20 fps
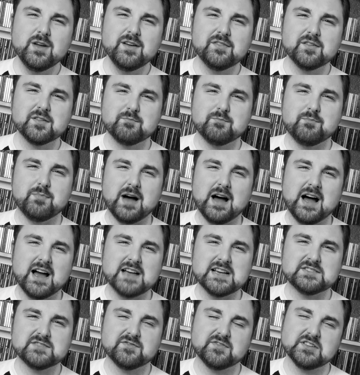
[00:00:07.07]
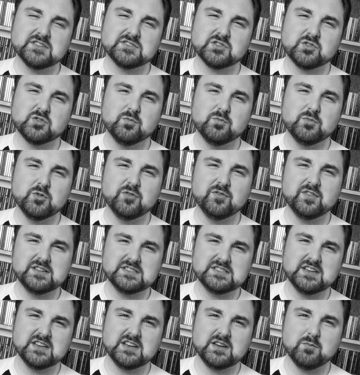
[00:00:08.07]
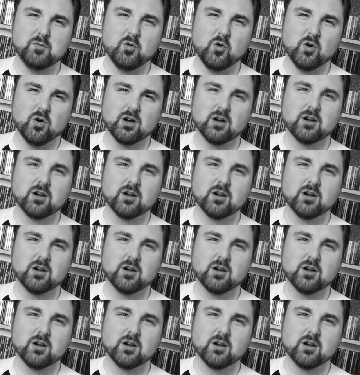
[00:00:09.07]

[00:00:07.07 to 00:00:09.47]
even buys physical movies anymore?